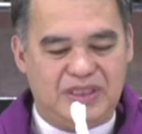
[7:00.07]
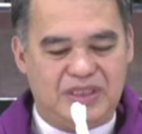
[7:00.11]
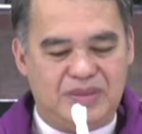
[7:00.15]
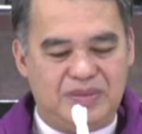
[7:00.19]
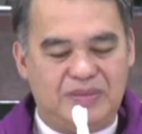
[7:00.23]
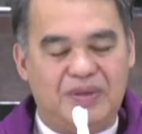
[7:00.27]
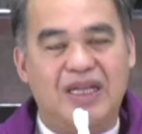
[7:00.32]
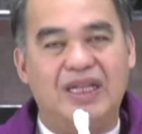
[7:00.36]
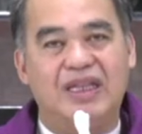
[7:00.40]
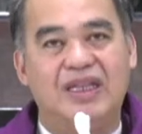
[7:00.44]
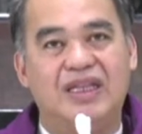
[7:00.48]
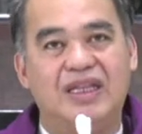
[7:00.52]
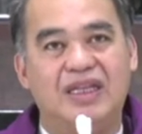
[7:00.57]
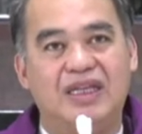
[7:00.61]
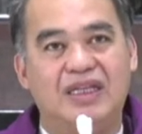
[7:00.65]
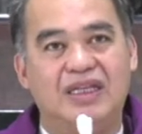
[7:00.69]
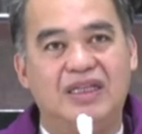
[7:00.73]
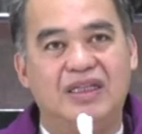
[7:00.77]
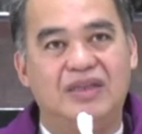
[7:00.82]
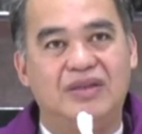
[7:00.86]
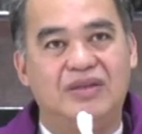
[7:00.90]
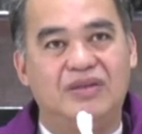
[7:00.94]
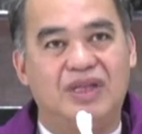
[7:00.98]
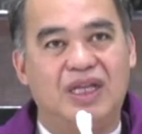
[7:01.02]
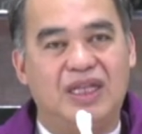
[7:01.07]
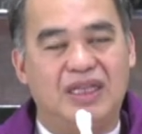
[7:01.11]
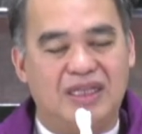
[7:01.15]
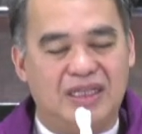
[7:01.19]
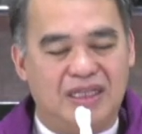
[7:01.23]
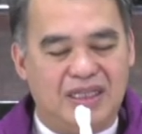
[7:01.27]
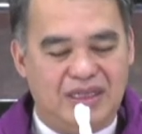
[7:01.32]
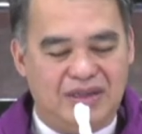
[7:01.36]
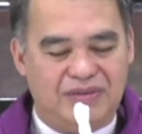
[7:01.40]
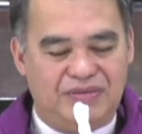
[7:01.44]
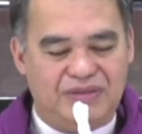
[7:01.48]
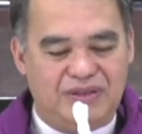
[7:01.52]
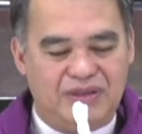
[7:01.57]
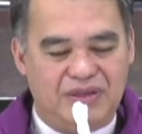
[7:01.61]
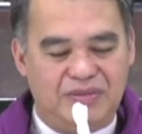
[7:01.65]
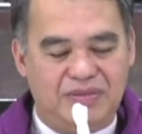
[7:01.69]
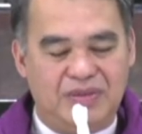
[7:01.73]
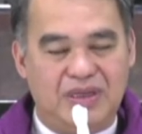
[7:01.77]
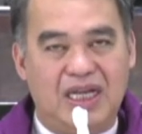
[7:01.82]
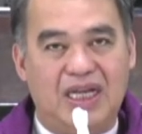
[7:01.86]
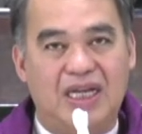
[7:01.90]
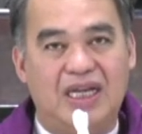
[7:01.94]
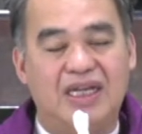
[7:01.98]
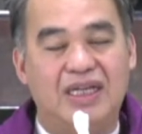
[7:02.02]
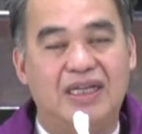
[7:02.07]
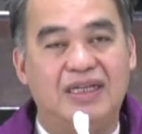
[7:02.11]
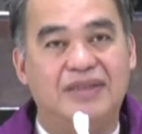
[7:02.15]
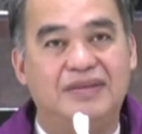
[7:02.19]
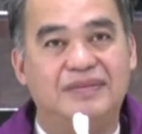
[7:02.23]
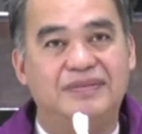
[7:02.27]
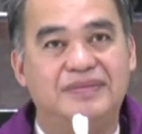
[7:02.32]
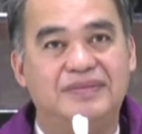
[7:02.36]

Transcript: responding to that gift of God.